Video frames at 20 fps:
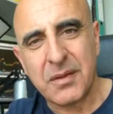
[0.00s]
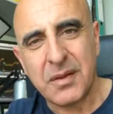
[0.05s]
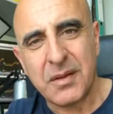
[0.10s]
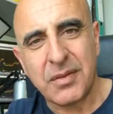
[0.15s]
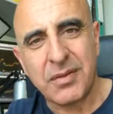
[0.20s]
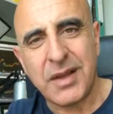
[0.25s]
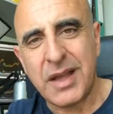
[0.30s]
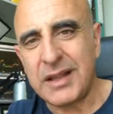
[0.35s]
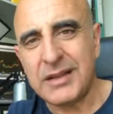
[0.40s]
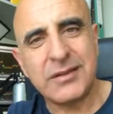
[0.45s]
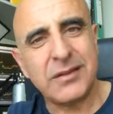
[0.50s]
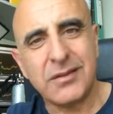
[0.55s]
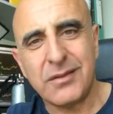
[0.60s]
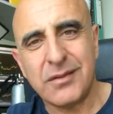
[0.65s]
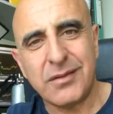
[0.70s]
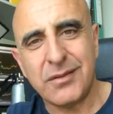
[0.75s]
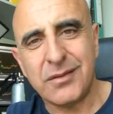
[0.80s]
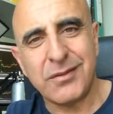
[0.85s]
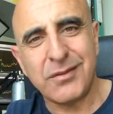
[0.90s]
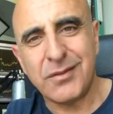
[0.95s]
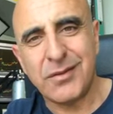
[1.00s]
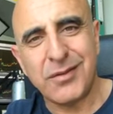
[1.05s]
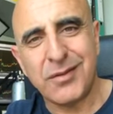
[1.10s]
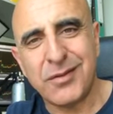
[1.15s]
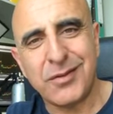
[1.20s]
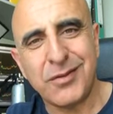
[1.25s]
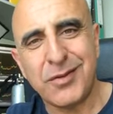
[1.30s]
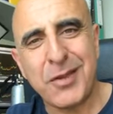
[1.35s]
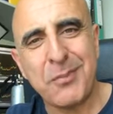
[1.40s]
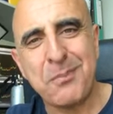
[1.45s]
then
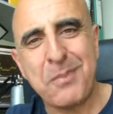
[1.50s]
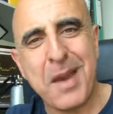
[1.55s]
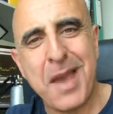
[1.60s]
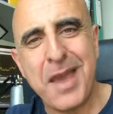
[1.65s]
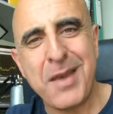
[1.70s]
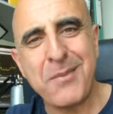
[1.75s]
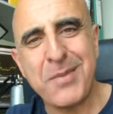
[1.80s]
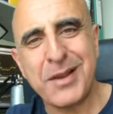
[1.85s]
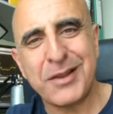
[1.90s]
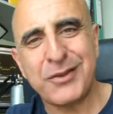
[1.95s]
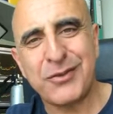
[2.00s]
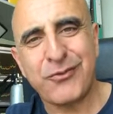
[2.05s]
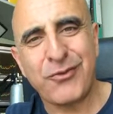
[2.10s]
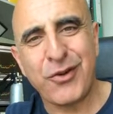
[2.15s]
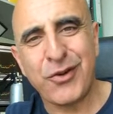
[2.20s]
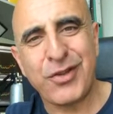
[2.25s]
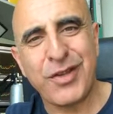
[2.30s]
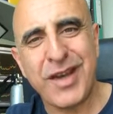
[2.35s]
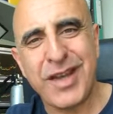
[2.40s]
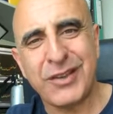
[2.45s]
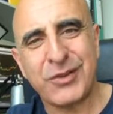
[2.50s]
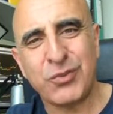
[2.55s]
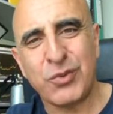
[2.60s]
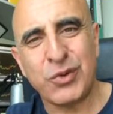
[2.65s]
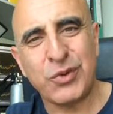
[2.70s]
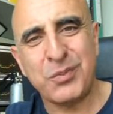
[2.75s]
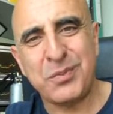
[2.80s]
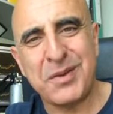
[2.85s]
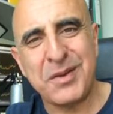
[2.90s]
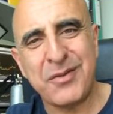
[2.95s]
the payment for that
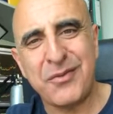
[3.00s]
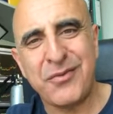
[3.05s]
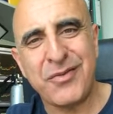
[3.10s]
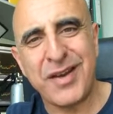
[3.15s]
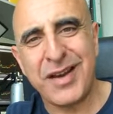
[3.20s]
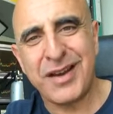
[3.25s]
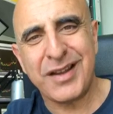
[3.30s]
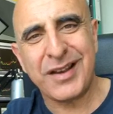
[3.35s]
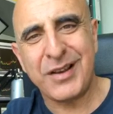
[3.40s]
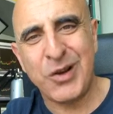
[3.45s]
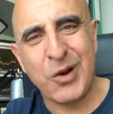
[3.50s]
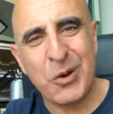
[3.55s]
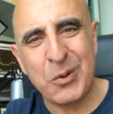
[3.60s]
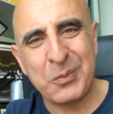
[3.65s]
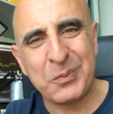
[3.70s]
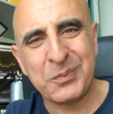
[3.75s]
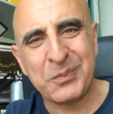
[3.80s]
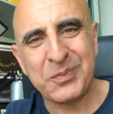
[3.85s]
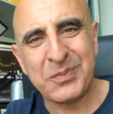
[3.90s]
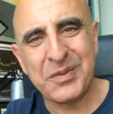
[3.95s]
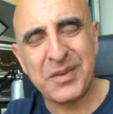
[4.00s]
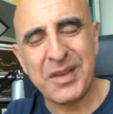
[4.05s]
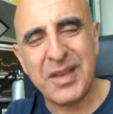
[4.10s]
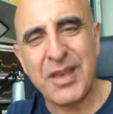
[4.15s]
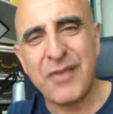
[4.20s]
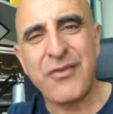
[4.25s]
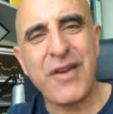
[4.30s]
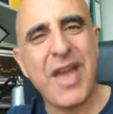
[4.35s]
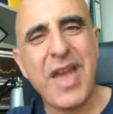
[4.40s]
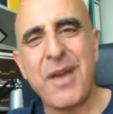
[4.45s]
would be very low.
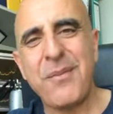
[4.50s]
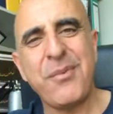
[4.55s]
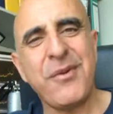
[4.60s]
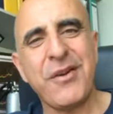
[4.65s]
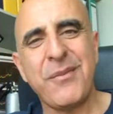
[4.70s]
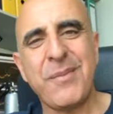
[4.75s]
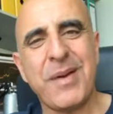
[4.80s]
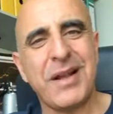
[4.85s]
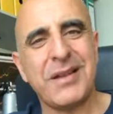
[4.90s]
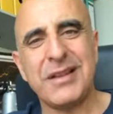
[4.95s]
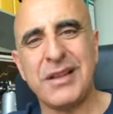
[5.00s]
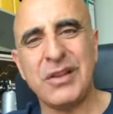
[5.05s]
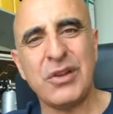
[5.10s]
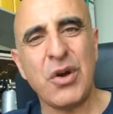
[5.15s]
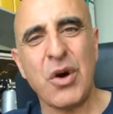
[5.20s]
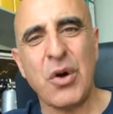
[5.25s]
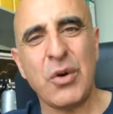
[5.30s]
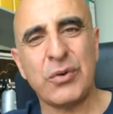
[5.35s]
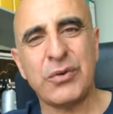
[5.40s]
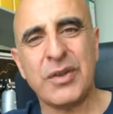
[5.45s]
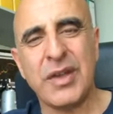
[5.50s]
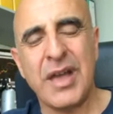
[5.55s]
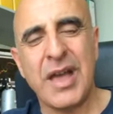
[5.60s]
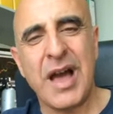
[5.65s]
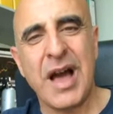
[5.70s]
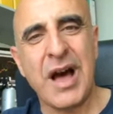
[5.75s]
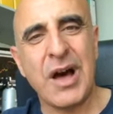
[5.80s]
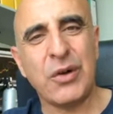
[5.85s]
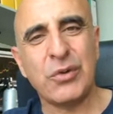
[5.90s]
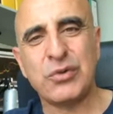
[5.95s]
If everybody knows
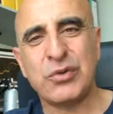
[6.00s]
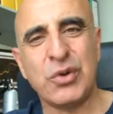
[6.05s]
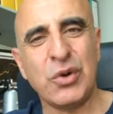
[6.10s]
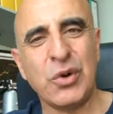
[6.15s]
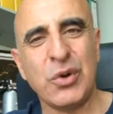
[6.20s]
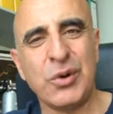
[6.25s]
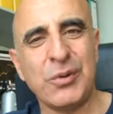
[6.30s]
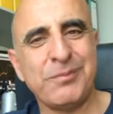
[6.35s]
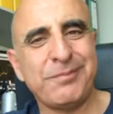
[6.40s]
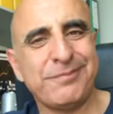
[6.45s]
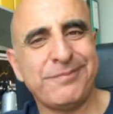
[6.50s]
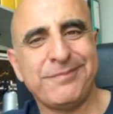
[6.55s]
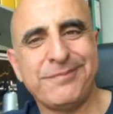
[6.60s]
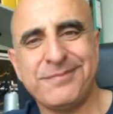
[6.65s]
how to,